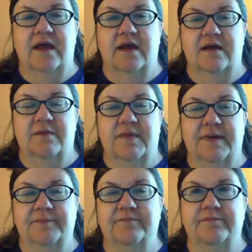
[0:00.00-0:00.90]

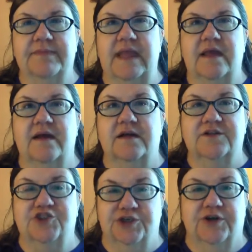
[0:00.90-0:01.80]
a
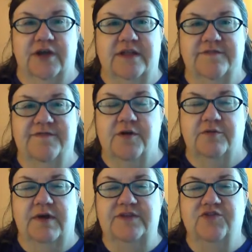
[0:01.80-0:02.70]
jerk on the
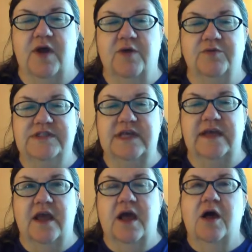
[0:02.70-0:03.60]
phone, right? So I will
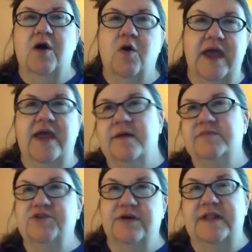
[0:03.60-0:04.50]
say, "Oh, hey,
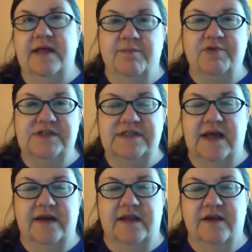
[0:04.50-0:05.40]
I'm sorry, that person's
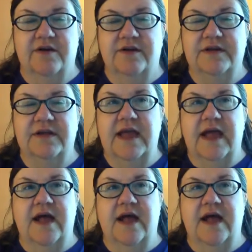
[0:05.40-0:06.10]
not here," and